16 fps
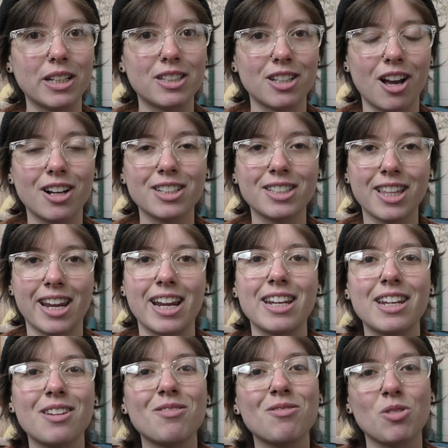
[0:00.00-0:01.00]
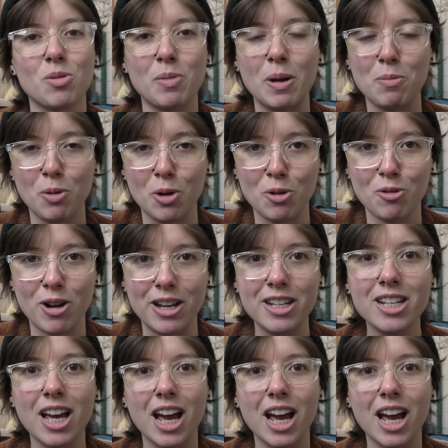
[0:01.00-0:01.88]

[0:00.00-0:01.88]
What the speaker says: socks that I knit for my boyfriend.